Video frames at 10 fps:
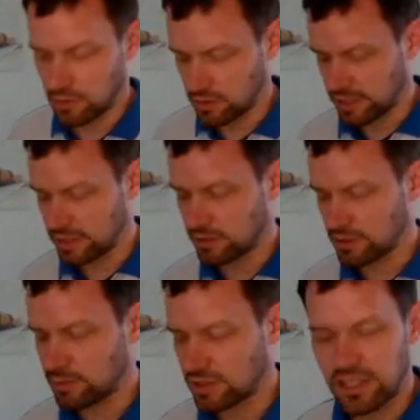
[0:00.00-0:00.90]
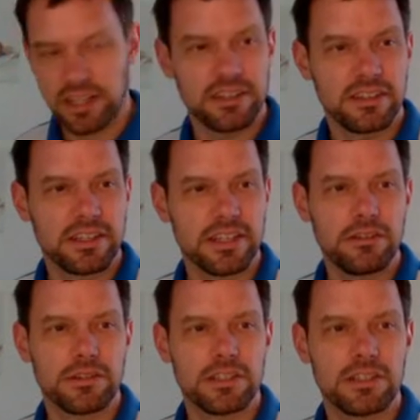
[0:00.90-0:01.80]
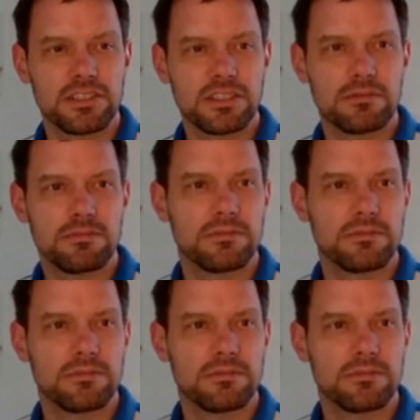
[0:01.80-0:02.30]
Okay, so we say equals.